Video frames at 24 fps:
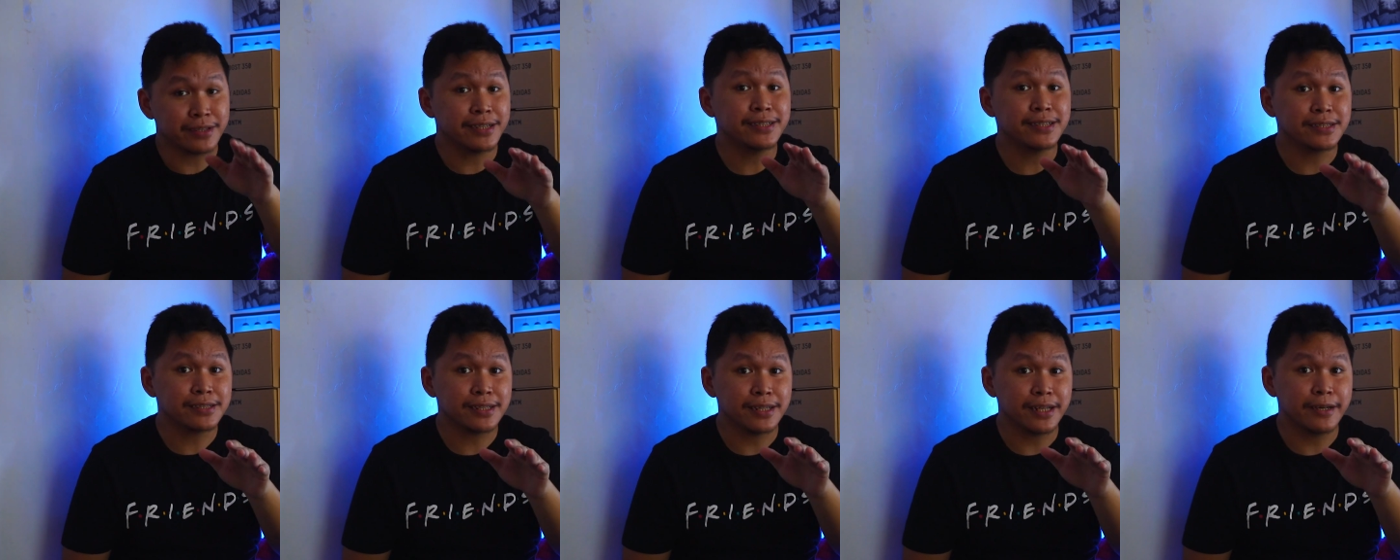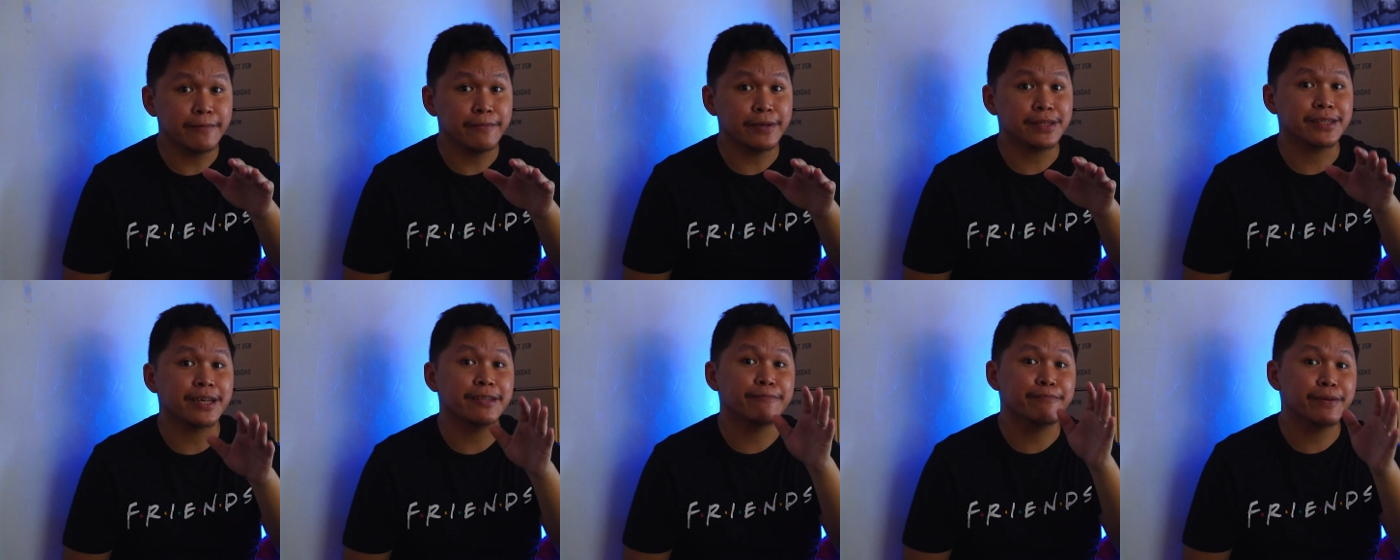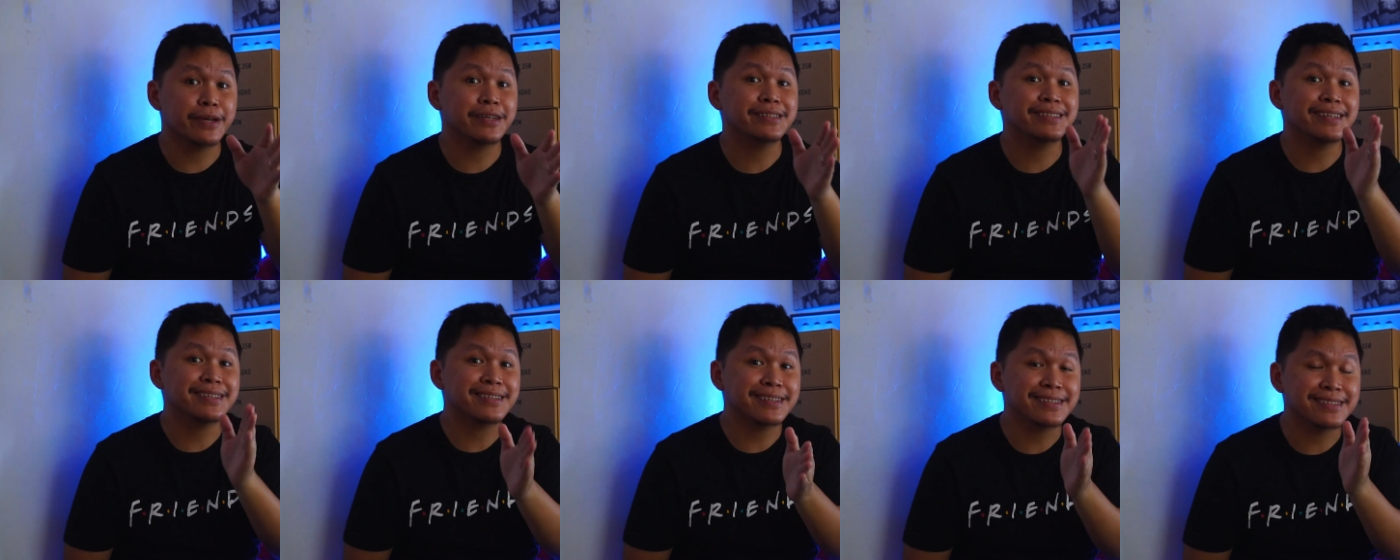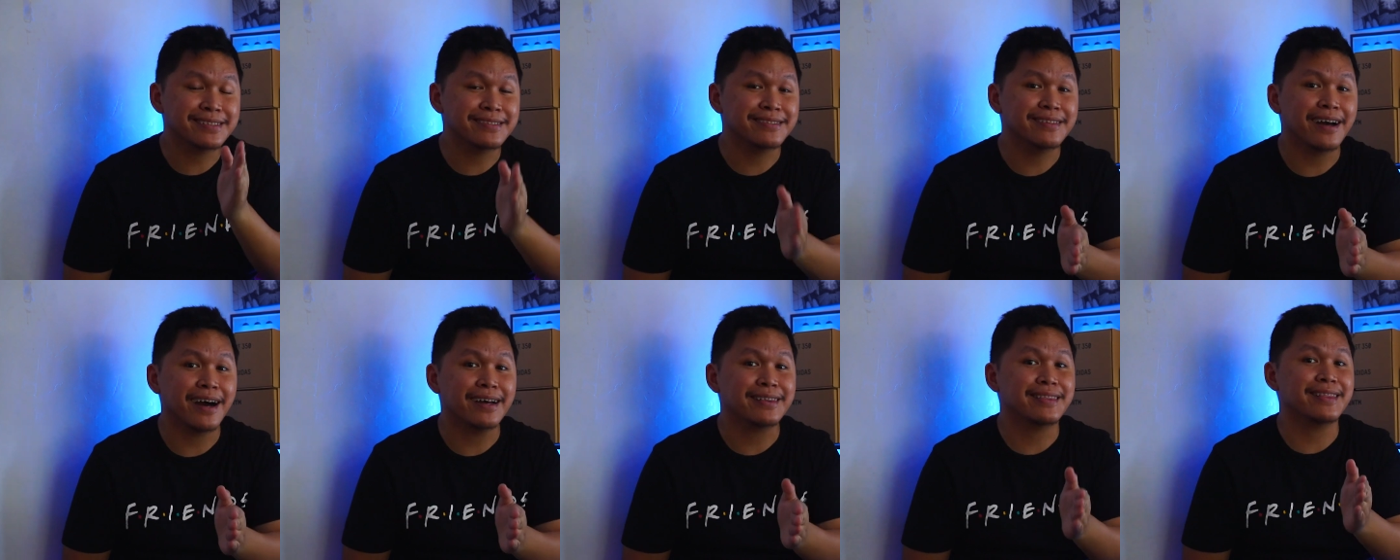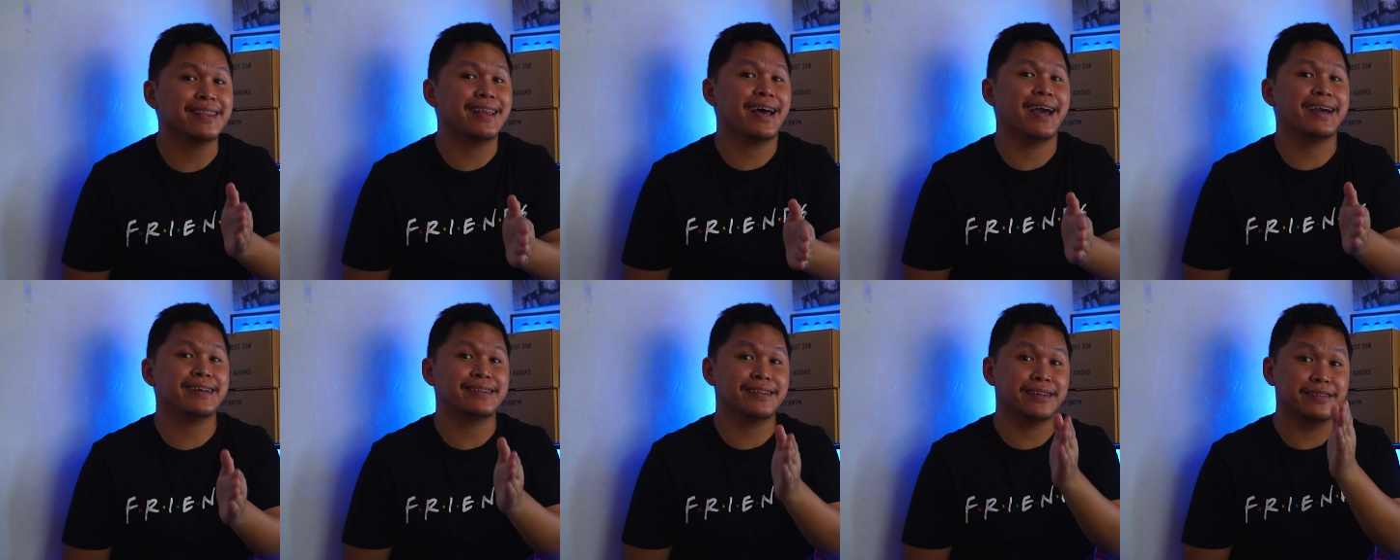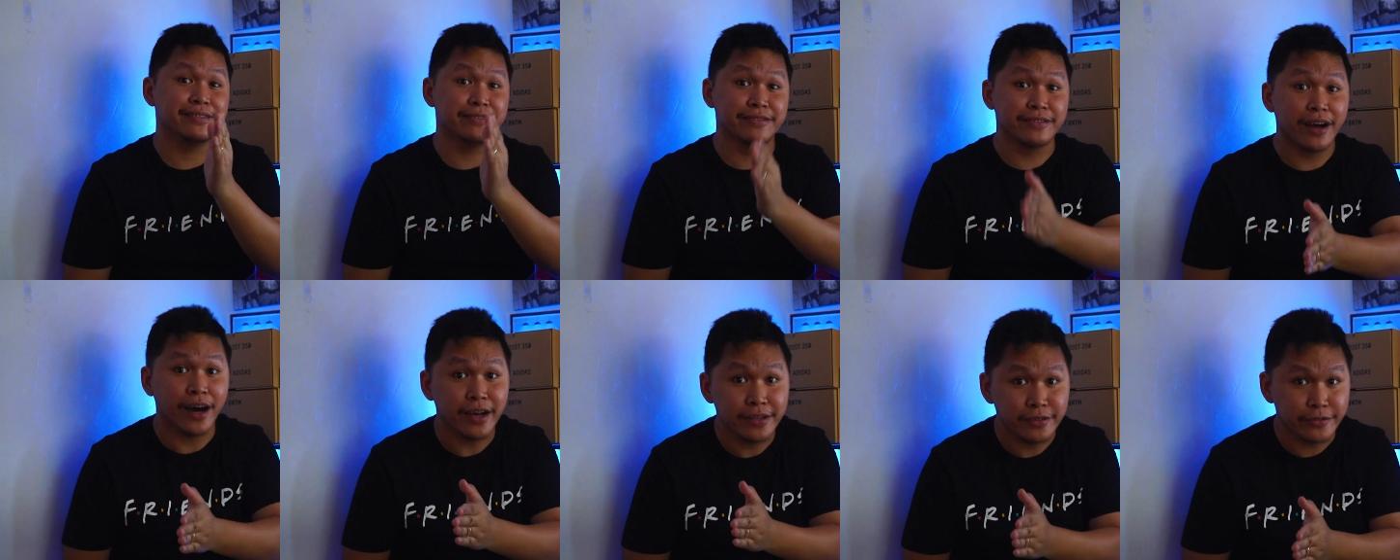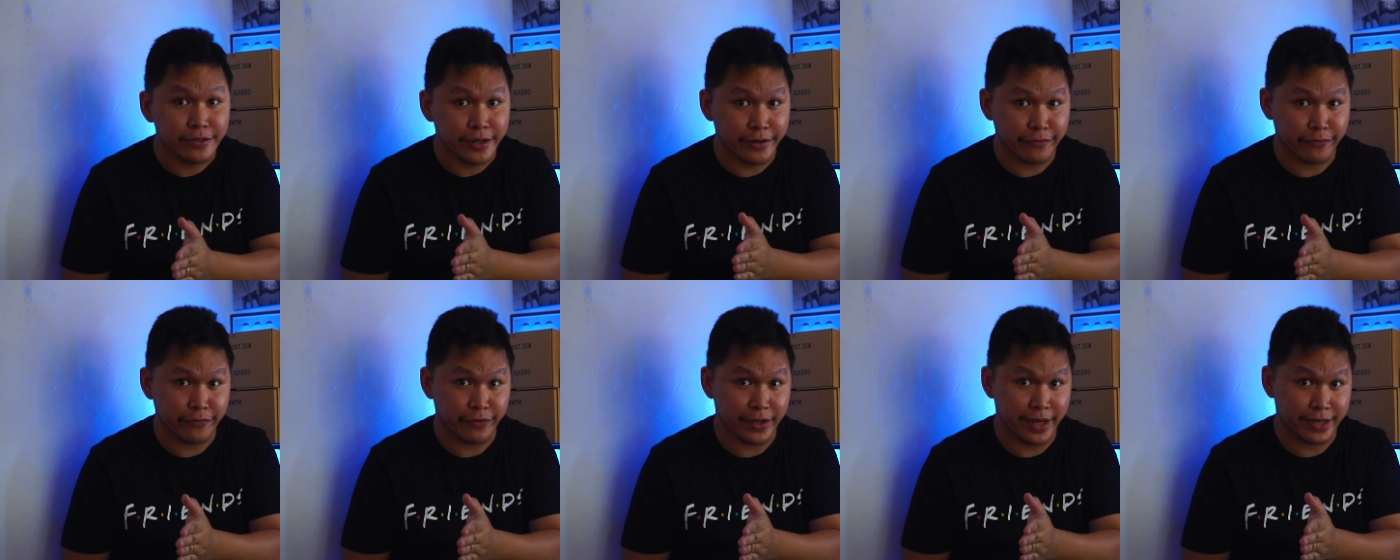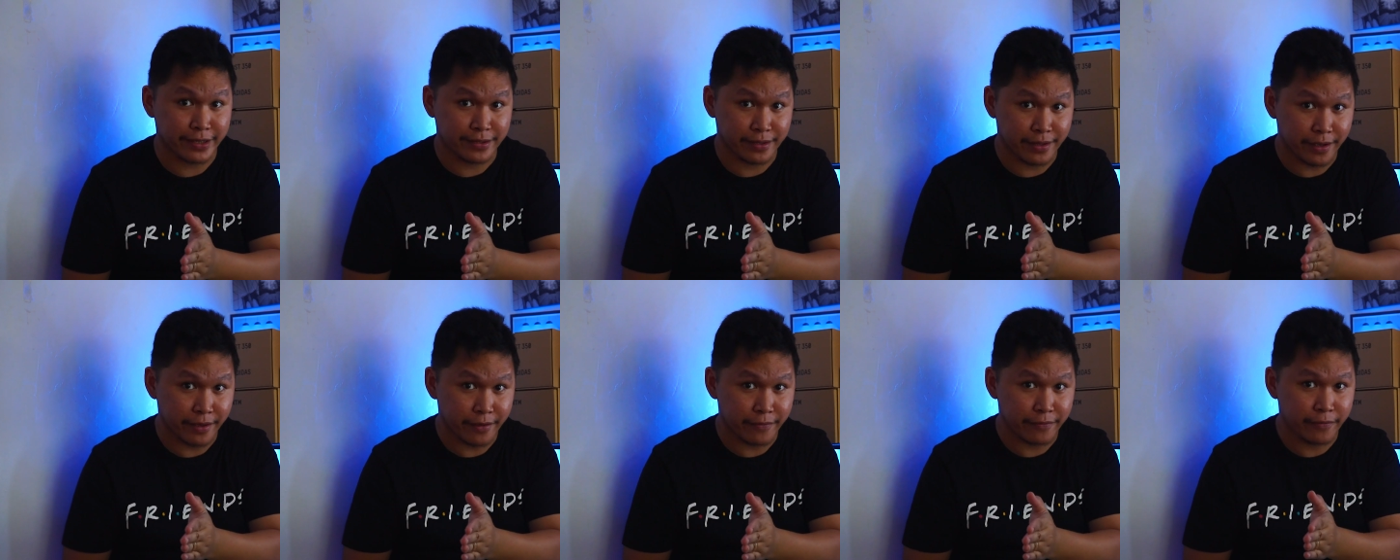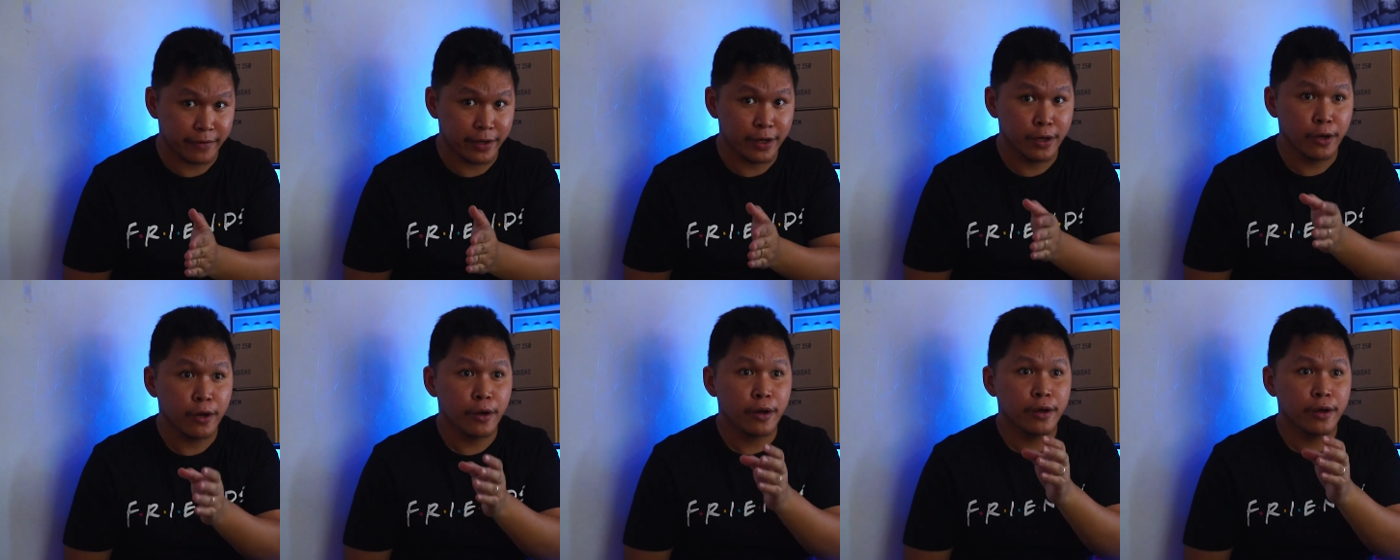This is limited because it is not like the non-reflective